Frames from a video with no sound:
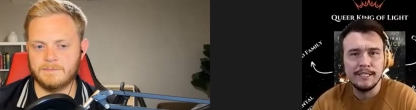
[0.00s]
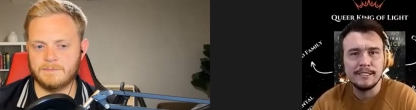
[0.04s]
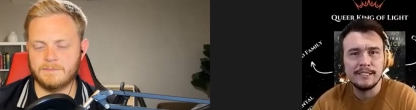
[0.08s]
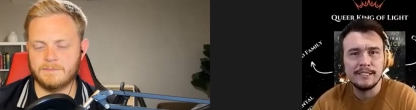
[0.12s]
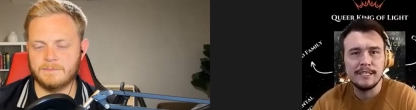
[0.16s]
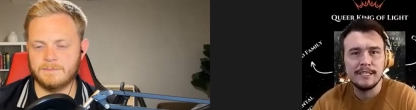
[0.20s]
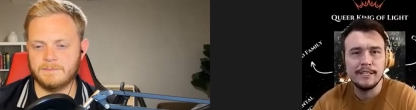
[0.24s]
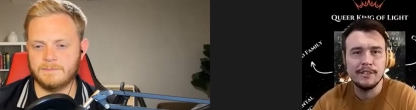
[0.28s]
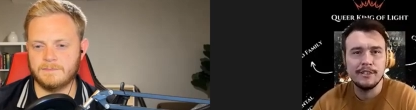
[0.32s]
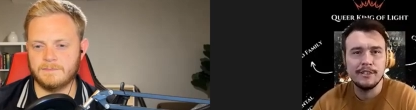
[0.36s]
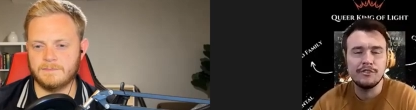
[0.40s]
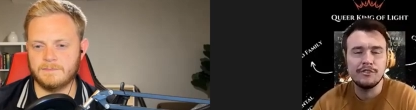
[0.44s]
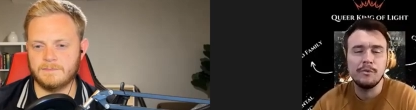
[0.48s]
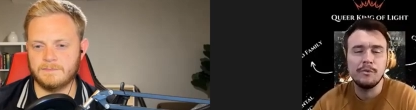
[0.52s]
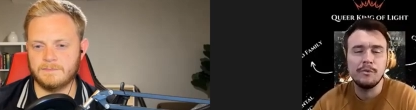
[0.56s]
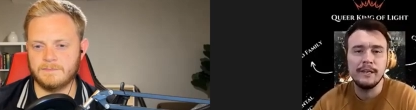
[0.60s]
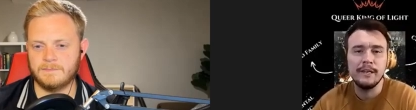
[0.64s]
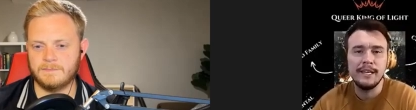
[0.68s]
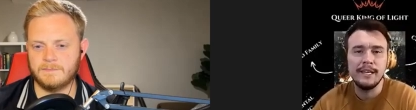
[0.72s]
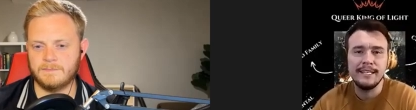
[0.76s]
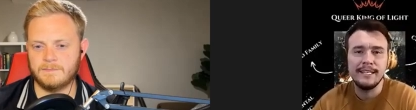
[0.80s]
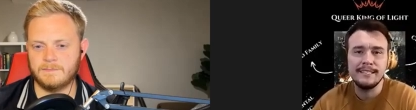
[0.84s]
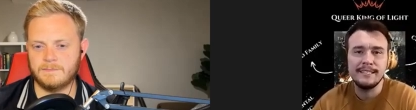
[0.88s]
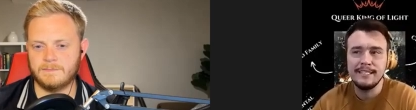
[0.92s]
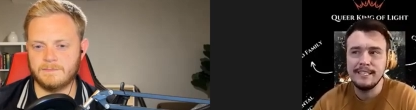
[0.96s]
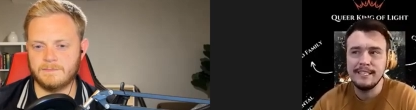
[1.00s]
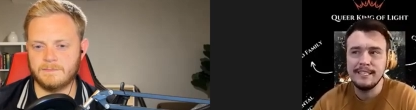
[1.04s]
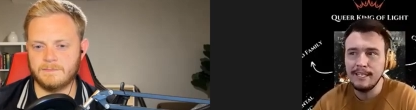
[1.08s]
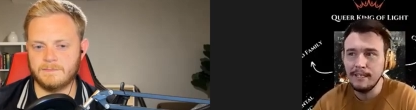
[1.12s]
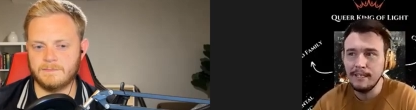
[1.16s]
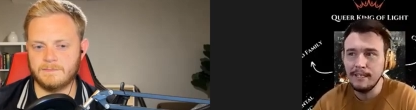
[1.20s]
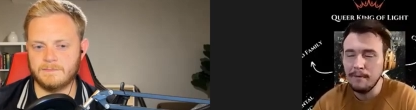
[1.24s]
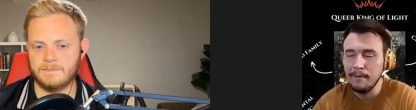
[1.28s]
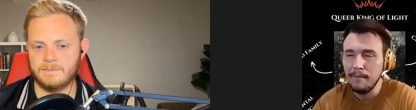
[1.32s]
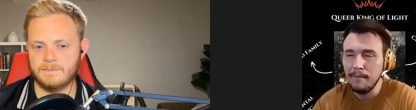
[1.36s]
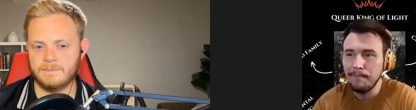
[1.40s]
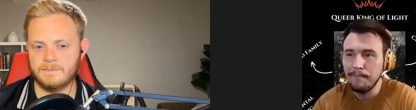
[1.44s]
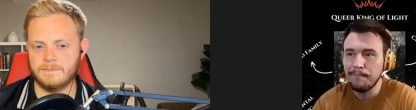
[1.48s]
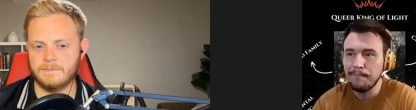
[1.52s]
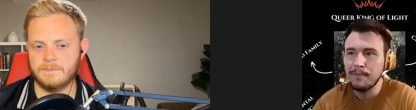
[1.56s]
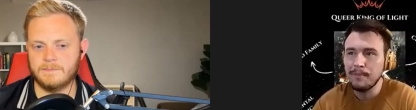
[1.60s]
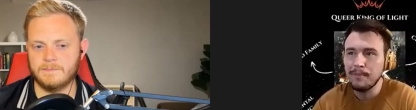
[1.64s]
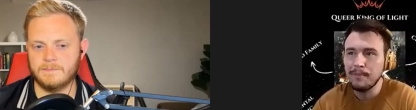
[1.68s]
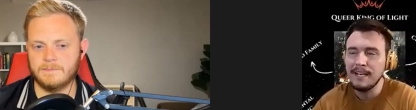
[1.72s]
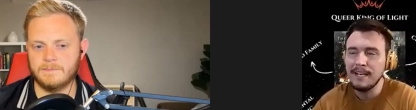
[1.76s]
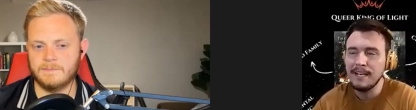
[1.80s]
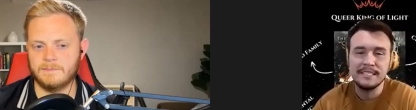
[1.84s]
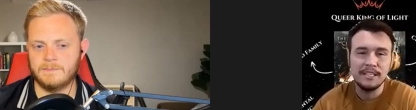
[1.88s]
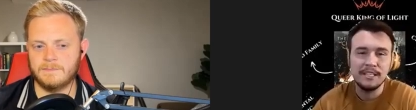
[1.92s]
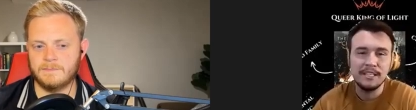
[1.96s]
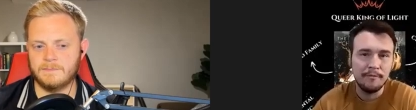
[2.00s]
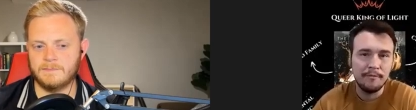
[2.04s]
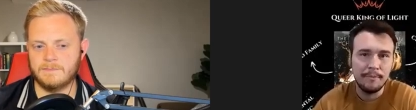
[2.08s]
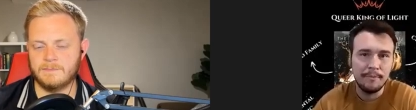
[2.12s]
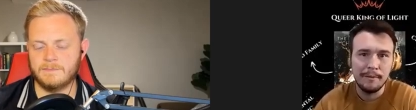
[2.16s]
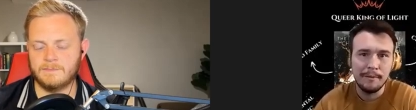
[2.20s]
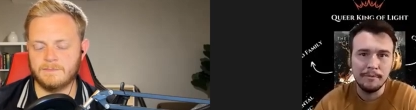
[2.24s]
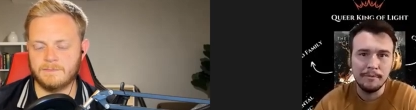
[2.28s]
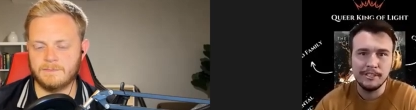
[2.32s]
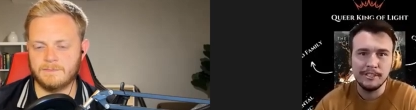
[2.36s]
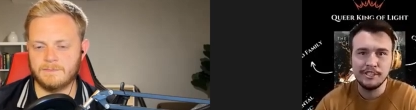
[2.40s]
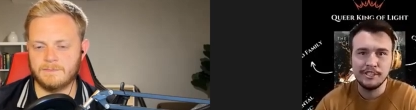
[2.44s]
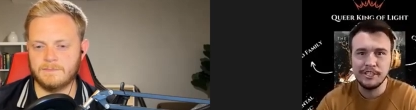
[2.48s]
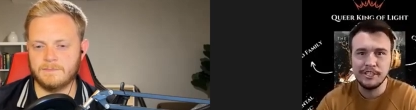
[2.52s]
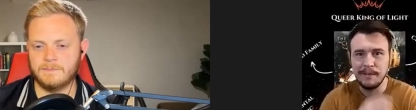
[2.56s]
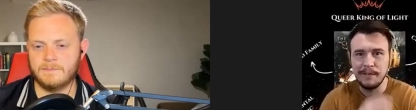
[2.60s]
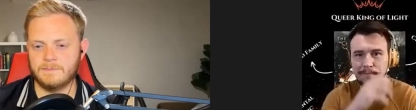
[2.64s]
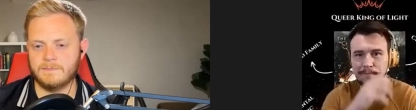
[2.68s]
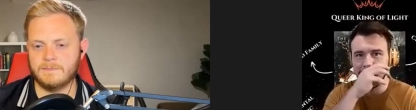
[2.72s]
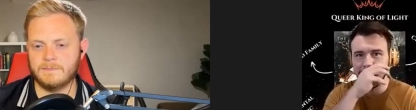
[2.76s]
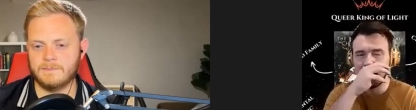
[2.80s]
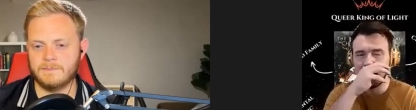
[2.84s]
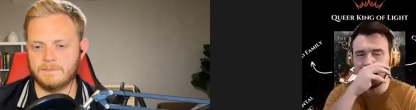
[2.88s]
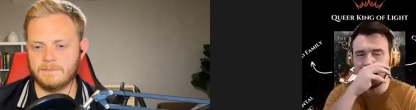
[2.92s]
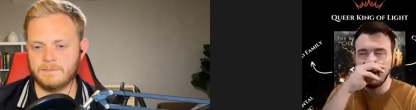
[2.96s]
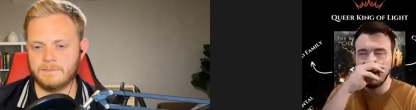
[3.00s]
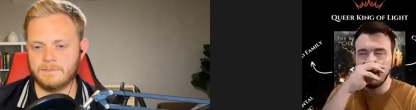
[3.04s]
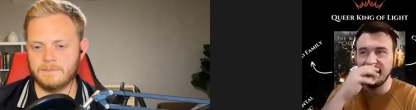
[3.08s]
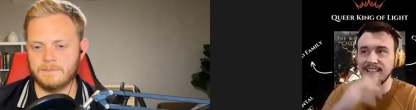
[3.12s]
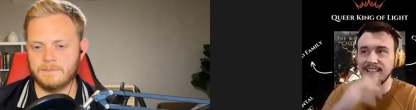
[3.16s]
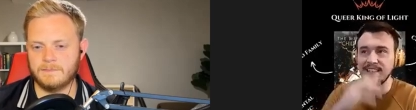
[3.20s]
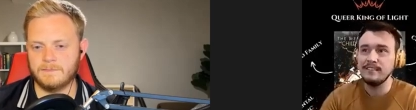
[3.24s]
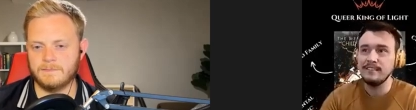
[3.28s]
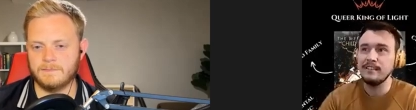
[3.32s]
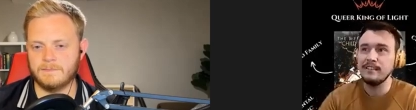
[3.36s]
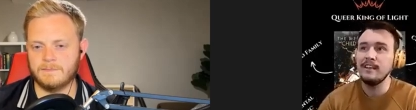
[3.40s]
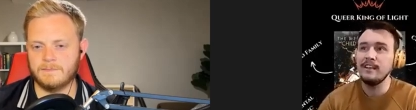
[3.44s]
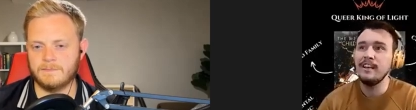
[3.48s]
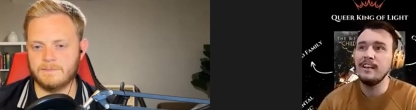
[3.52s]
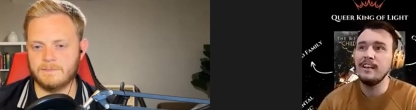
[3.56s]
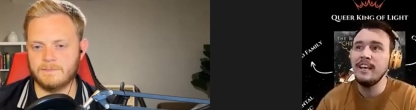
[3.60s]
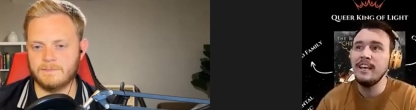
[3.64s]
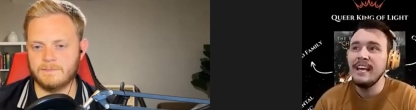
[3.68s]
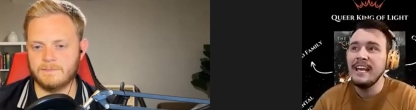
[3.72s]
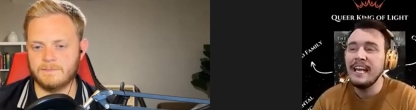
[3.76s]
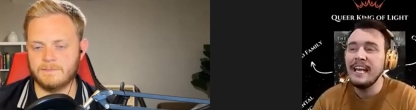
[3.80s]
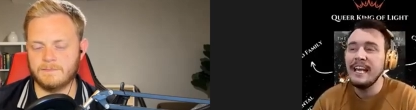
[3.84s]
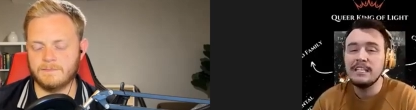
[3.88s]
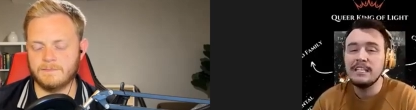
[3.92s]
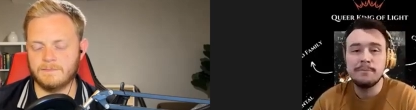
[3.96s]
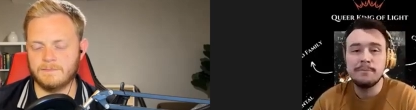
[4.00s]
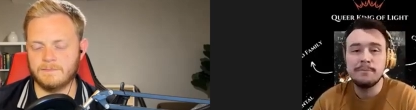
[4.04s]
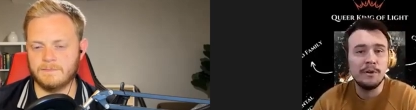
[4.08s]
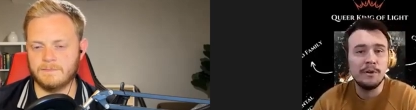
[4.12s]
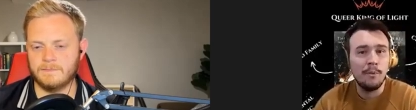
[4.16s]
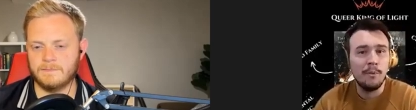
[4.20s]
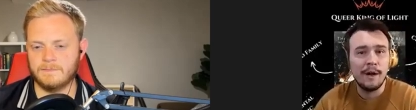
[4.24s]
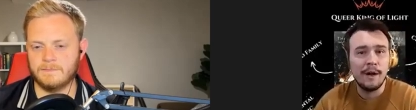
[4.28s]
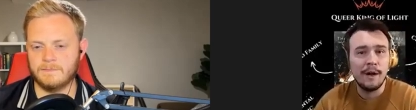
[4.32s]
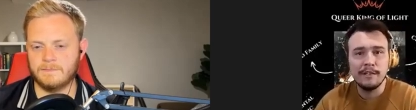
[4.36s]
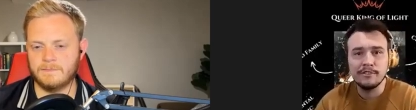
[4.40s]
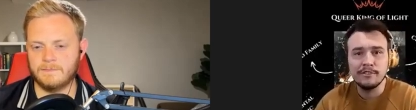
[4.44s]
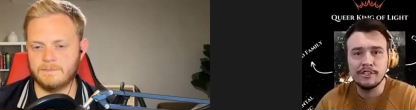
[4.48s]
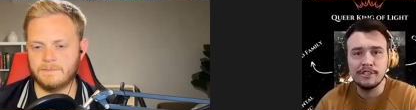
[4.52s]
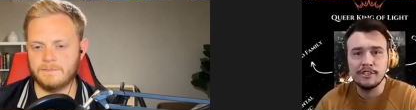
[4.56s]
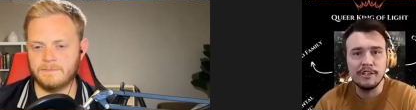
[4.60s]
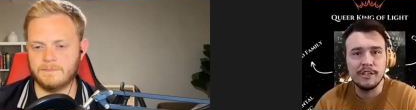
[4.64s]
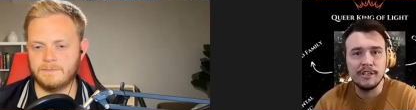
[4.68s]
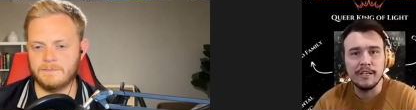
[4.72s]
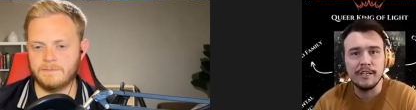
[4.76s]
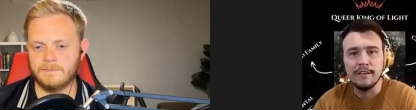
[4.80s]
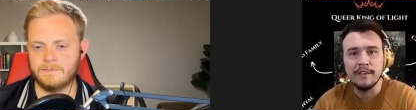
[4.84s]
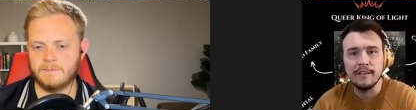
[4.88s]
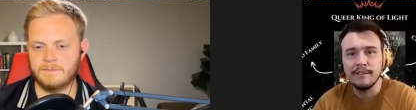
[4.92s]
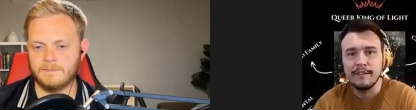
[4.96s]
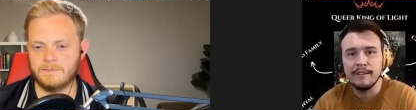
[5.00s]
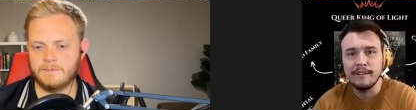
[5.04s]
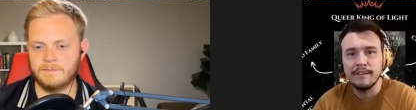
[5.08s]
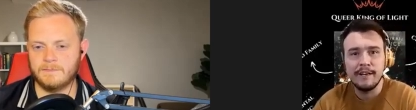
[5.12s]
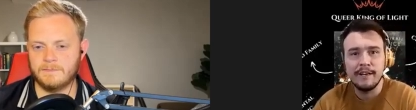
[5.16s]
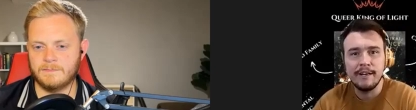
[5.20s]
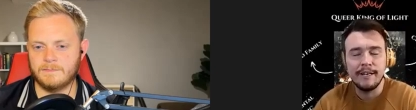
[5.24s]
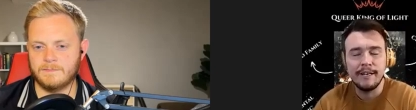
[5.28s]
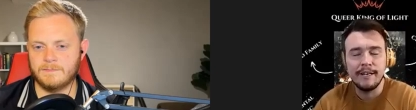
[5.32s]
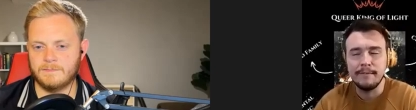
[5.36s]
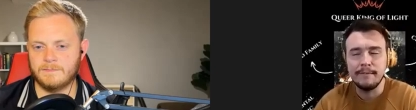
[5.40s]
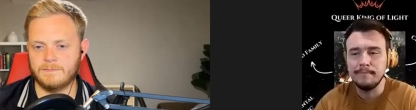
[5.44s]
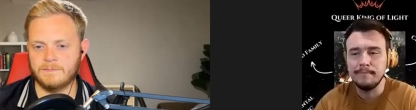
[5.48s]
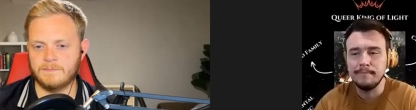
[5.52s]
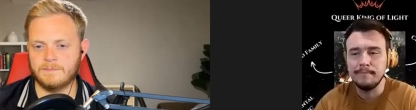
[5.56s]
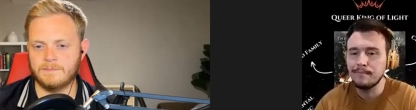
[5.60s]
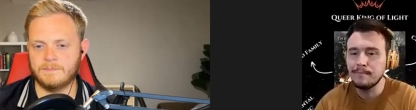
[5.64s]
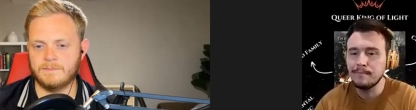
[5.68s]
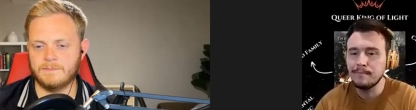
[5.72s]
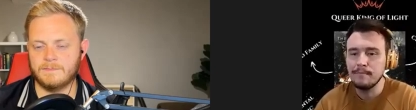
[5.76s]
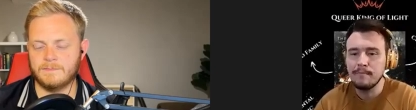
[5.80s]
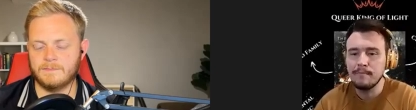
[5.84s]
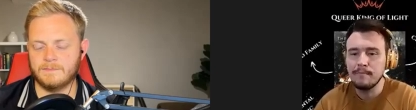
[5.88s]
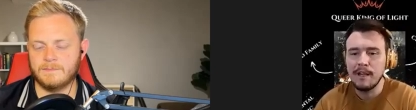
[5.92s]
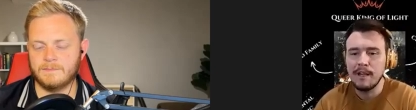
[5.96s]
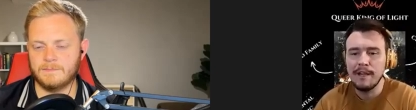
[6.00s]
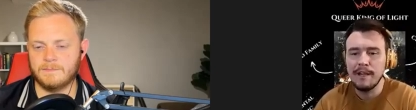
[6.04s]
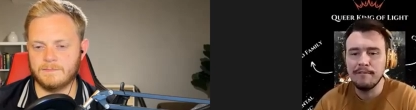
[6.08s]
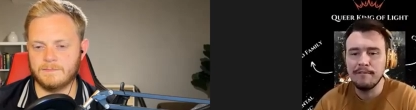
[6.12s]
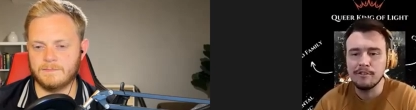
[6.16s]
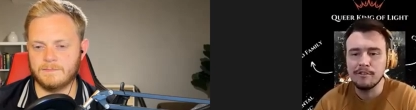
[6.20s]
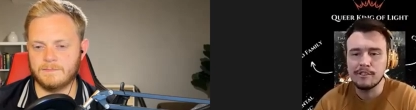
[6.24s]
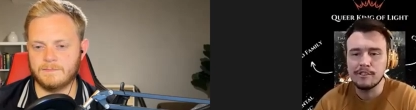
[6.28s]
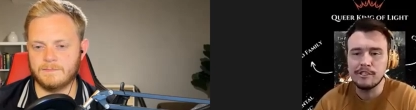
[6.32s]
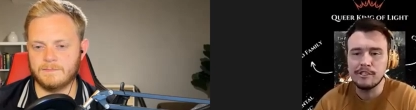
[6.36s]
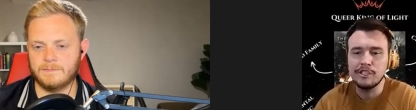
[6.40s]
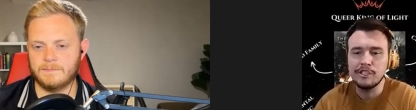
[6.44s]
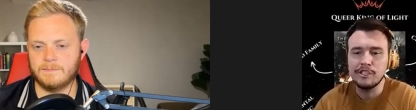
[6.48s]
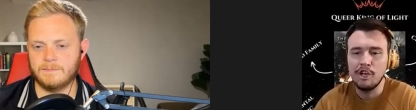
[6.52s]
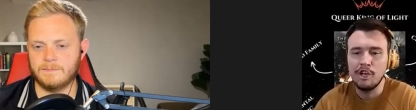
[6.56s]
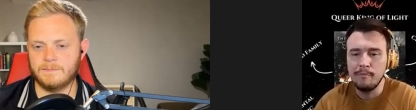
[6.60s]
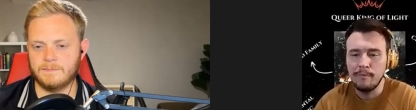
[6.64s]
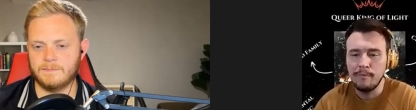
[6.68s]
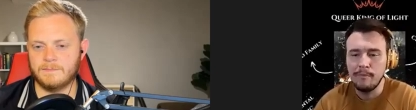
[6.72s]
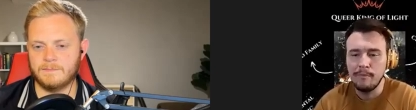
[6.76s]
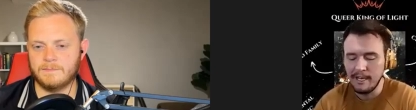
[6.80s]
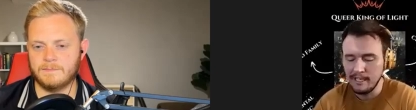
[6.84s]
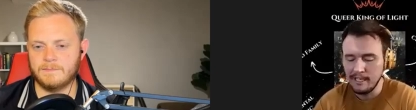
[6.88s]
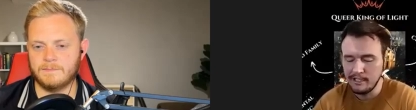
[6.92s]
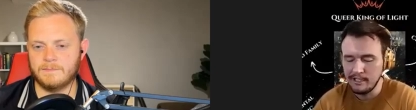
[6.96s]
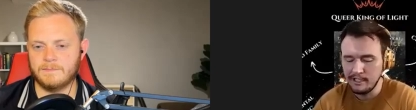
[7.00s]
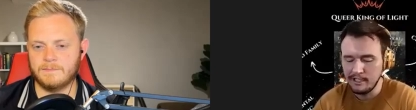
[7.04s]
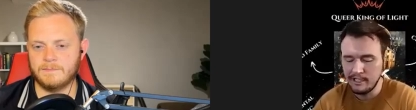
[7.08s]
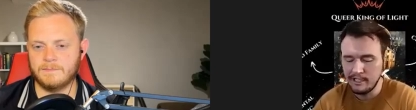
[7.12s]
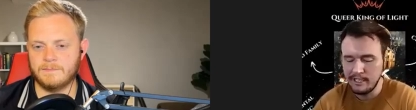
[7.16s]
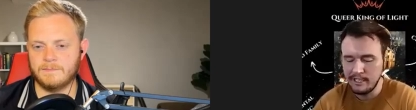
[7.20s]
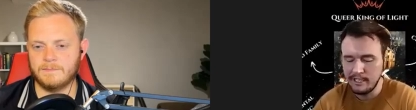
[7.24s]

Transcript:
Speaker 1: until 2018. I self published it, and it's been a wild journey. Um, I've learned so much,